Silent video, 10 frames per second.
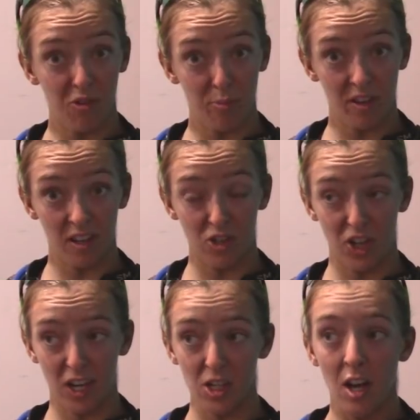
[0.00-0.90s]
pit
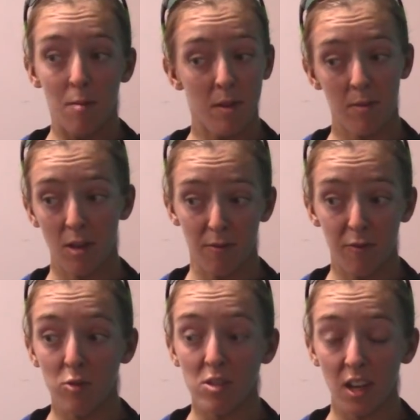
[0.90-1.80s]
exchange, maybe a
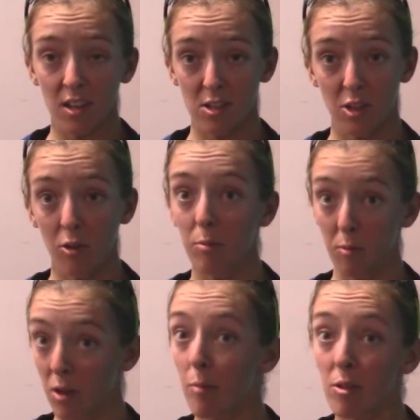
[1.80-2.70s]
few seconds slower, but
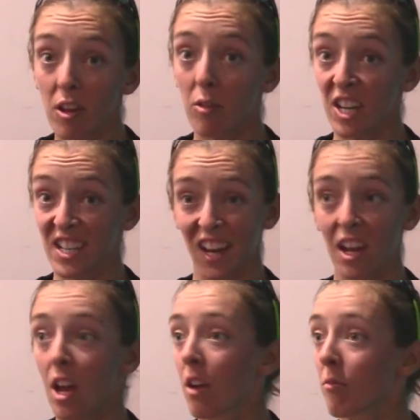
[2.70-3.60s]
we were pretty quick
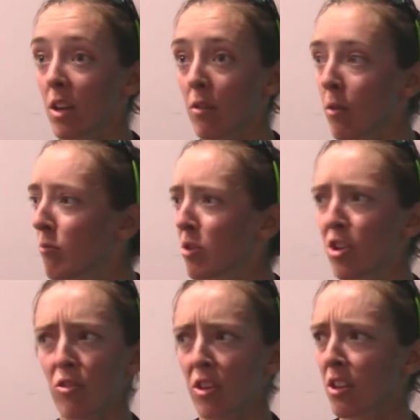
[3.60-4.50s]
today. We, what, what do
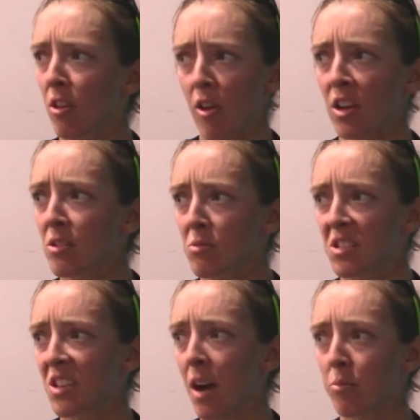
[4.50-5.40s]
you think the longest we
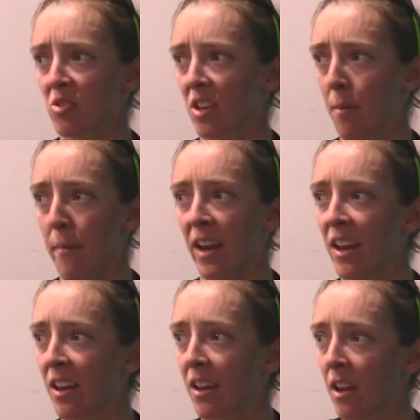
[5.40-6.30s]
stopped was like a
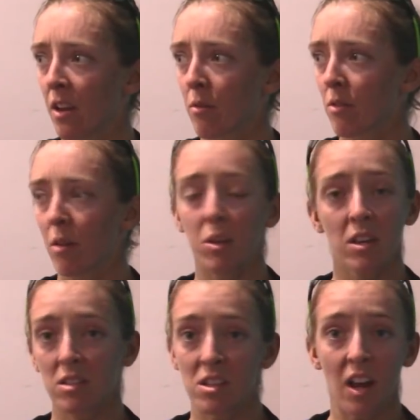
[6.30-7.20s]
minute? Yeah, we
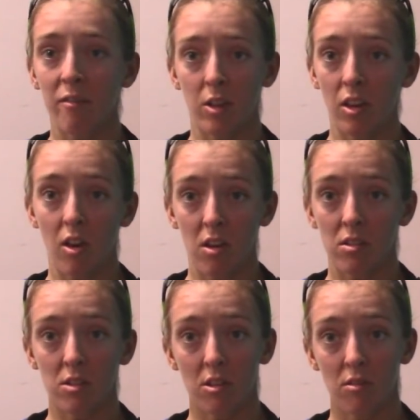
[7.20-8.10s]
didn't stop very long,
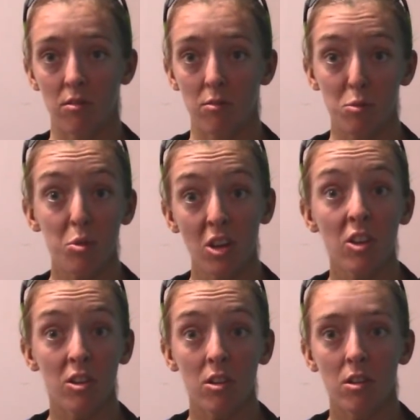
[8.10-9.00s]
so it was pretty good.